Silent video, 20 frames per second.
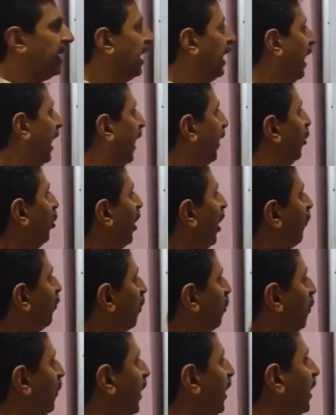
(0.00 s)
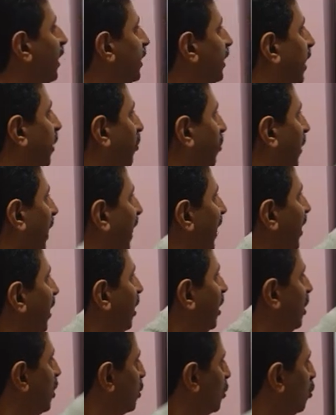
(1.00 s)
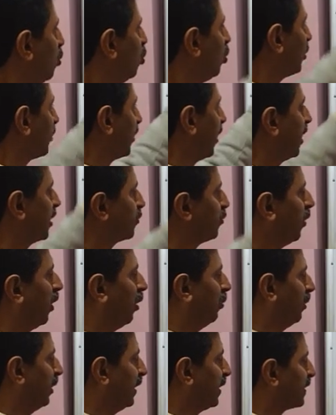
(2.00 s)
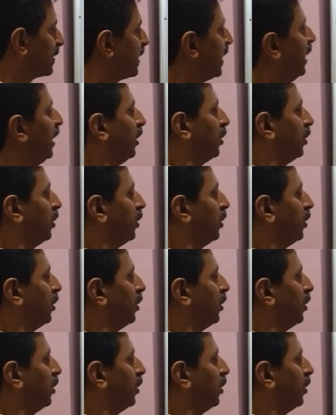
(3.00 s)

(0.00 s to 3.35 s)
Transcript: and you have to feed them by 2 transformers.